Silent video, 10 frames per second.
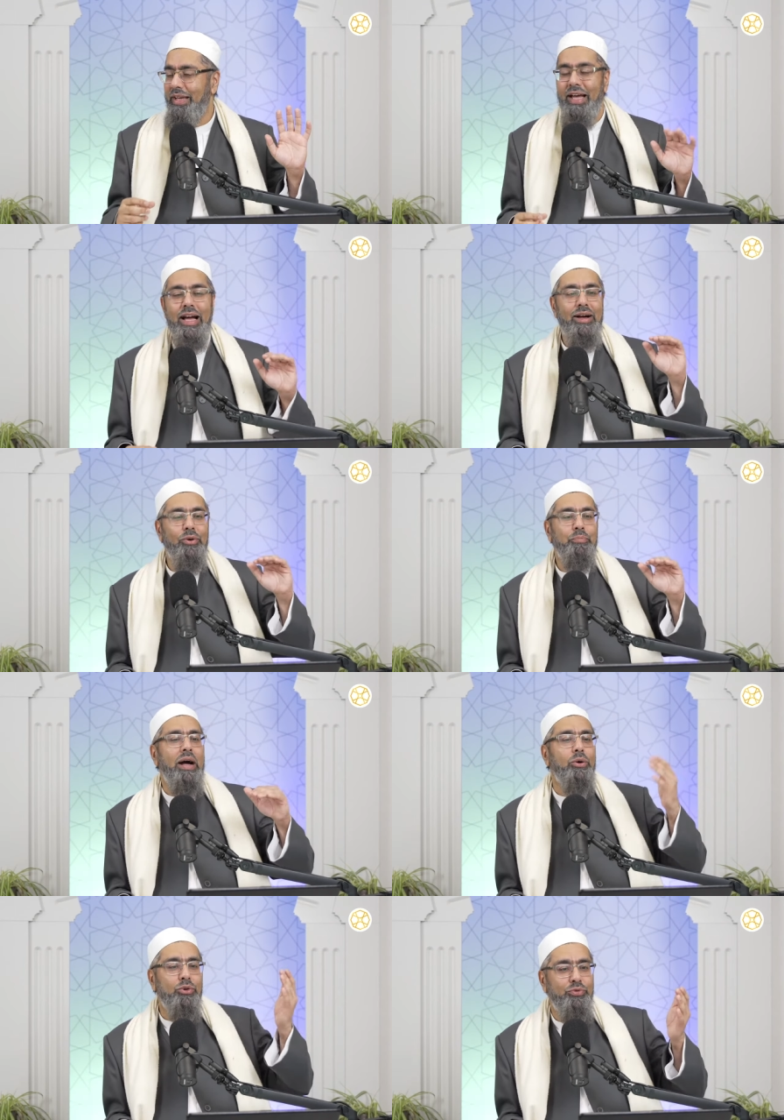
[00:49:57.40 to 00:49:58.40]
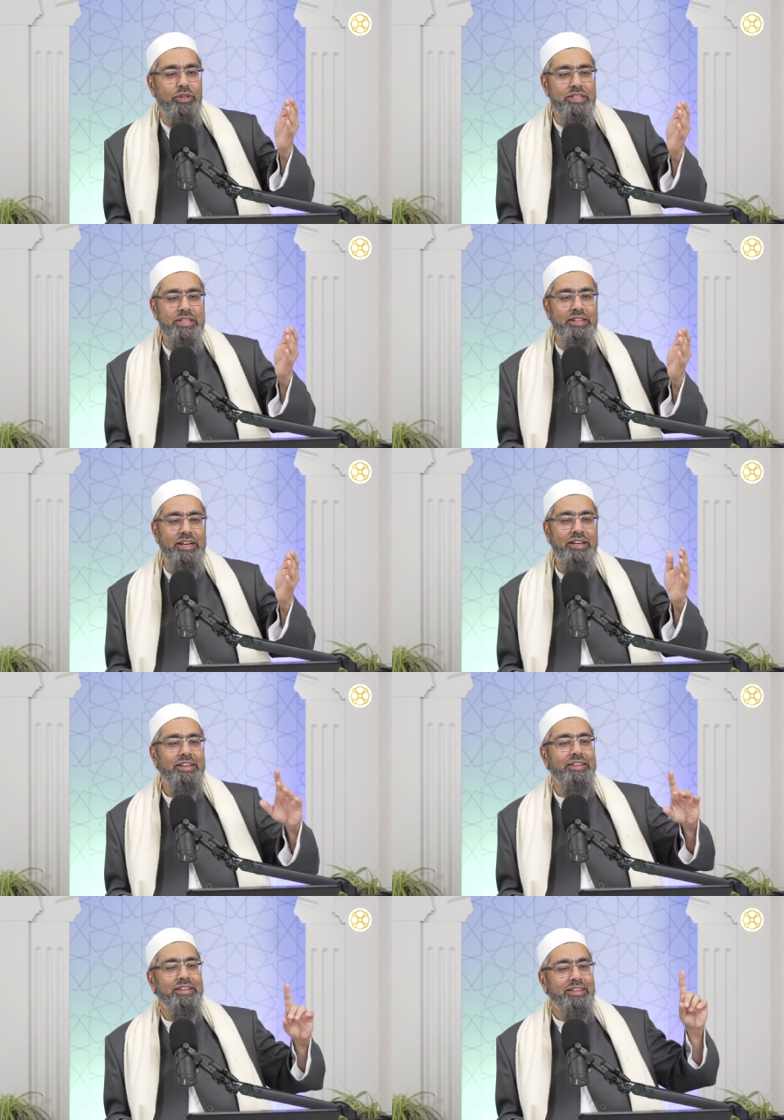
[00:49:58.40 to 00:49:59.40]
How powerful is Allah?
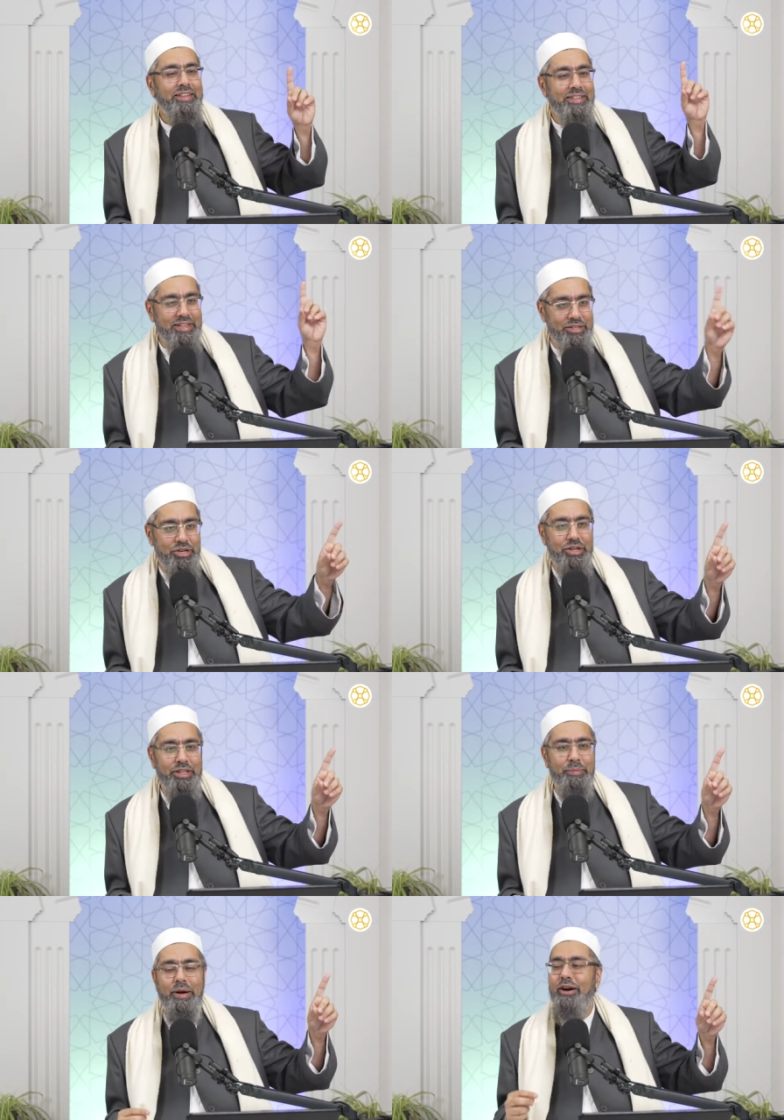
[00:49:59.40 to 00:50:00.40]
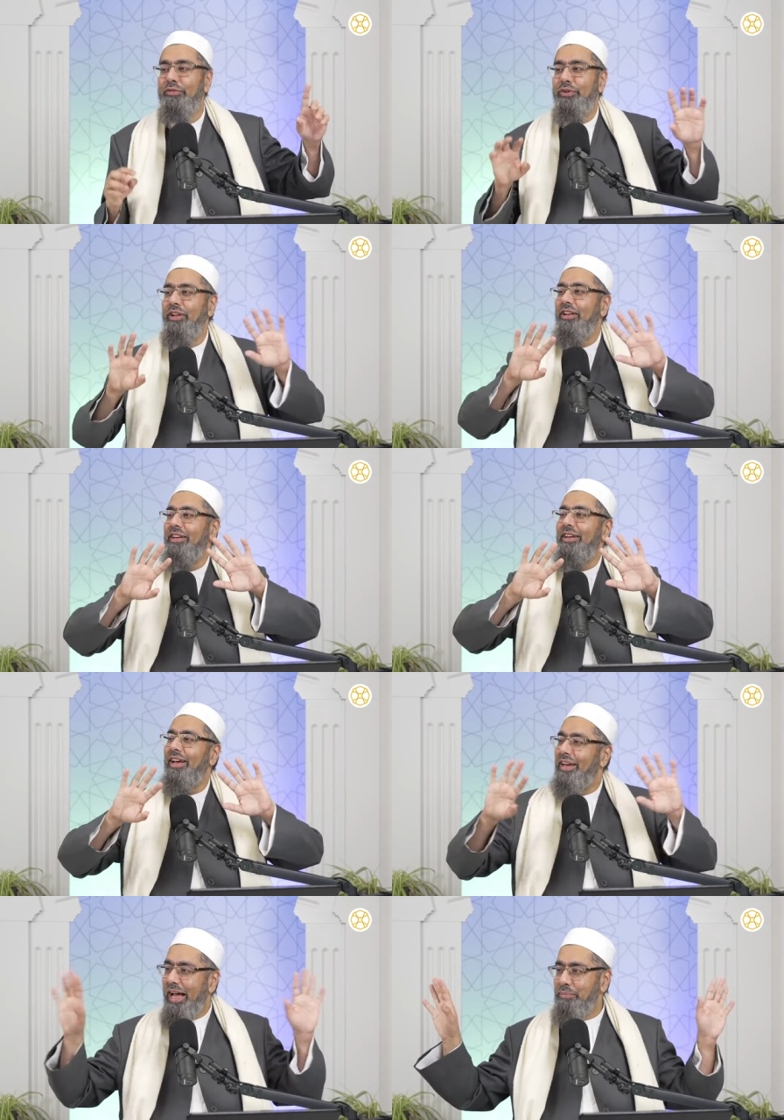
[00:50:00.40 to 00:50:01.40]
He's eternally powerful
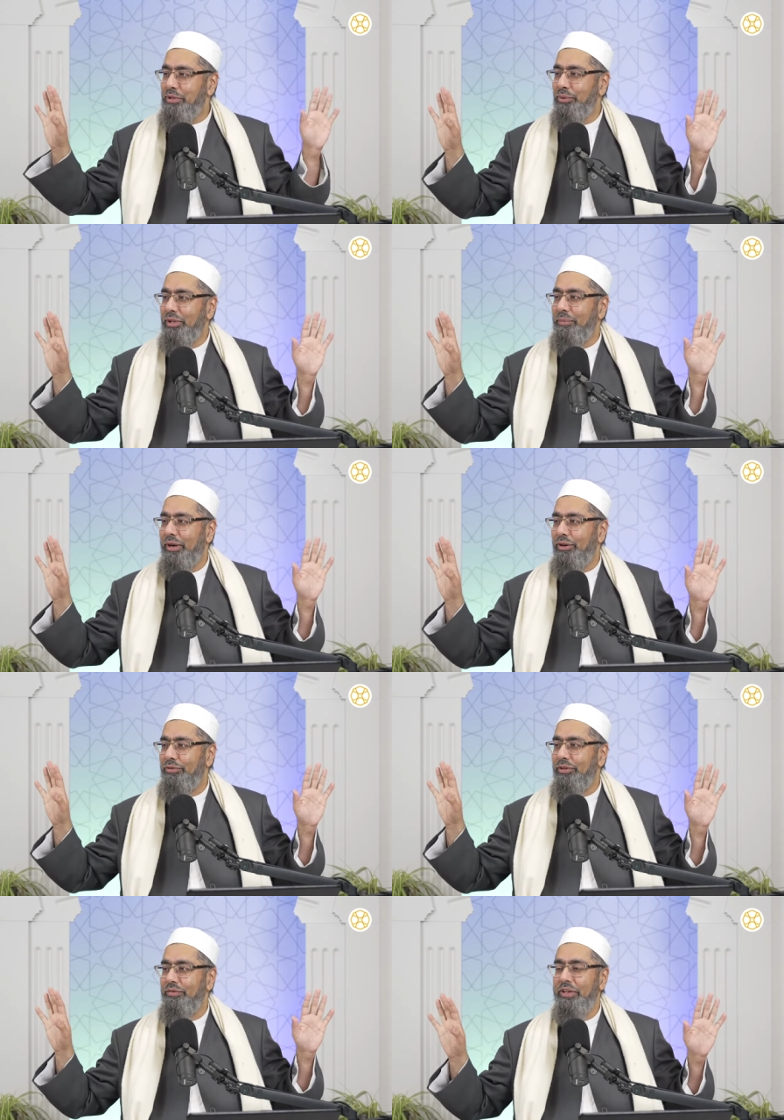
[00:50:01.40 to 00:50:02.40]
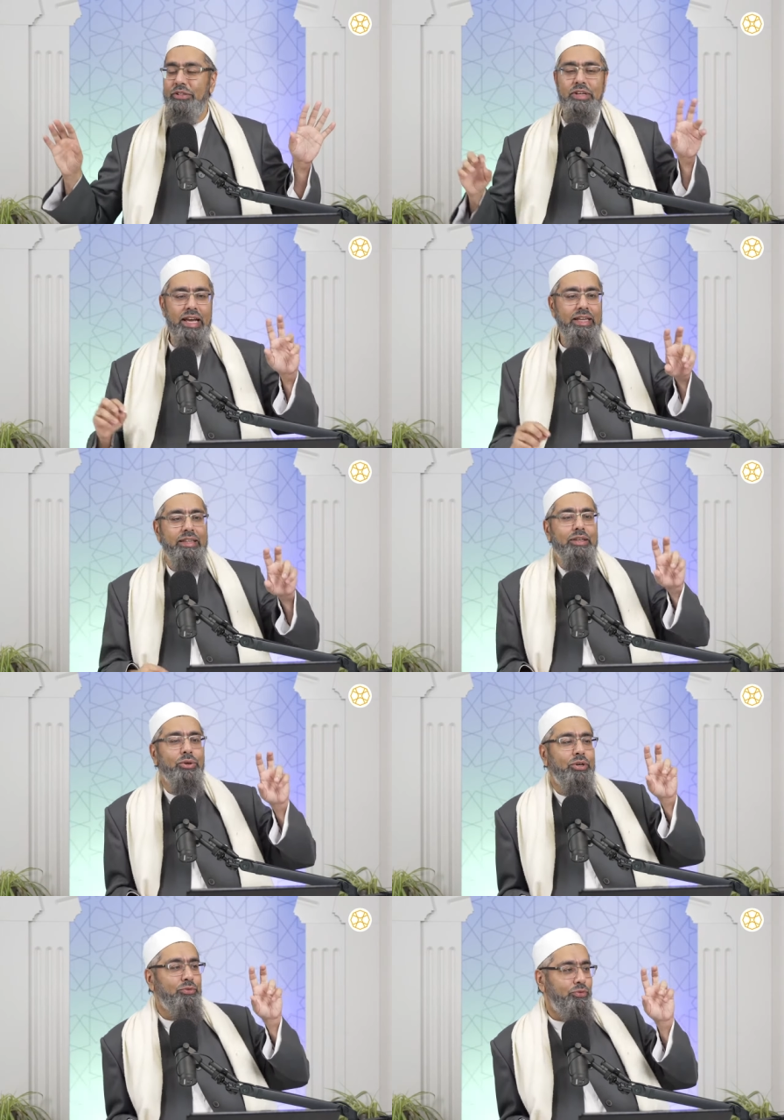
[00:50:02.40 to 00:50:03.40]
and absolutely powerful. So anything you
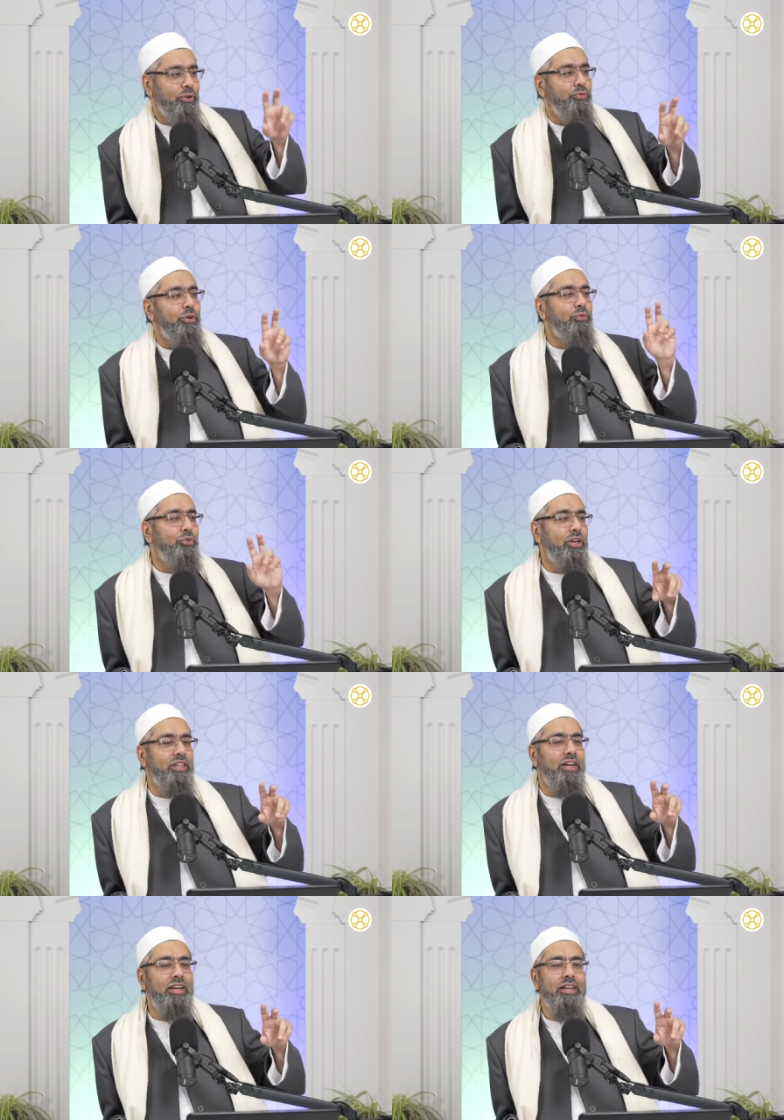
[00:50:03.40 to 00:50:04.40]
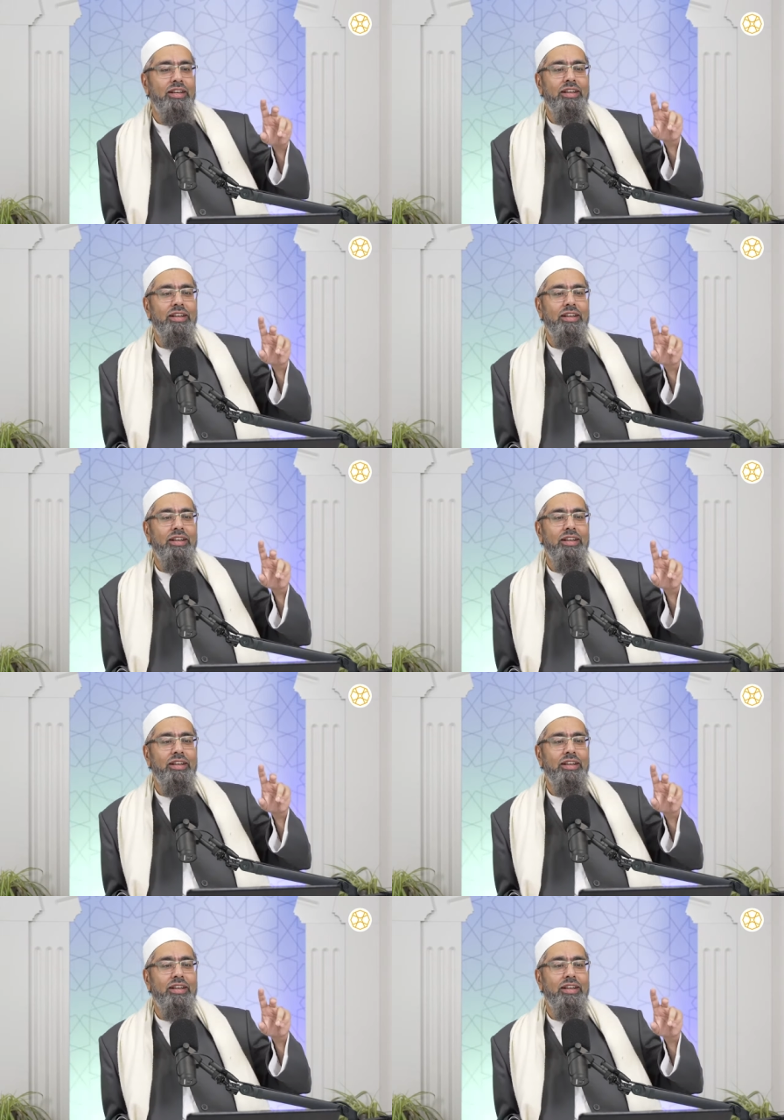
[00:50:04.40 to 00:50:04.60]
can affirm for Allah